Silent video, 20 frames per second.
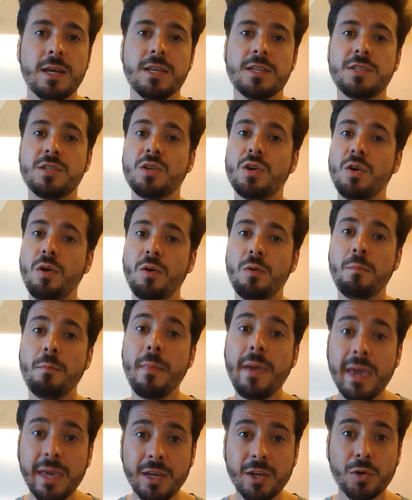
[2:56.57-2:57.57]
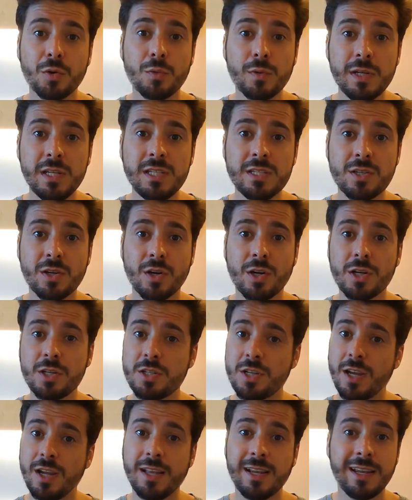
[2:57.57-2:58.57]
So make your
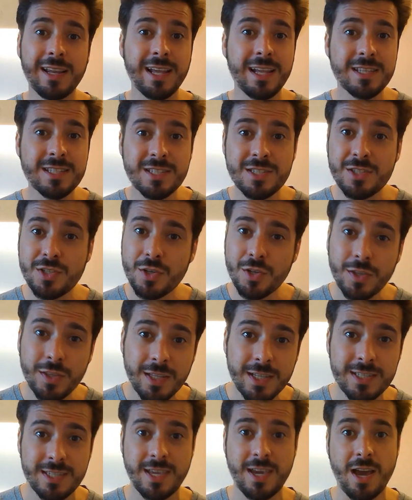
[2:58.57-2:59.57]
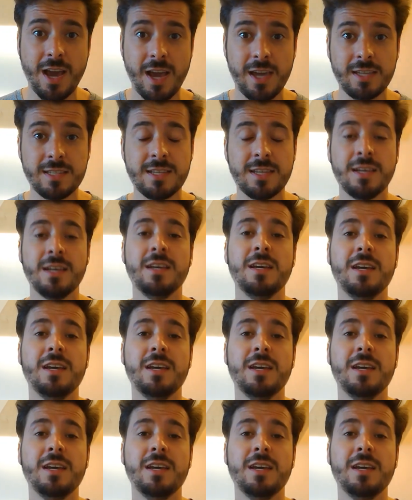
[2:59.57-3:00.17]
research and let's do this, guys.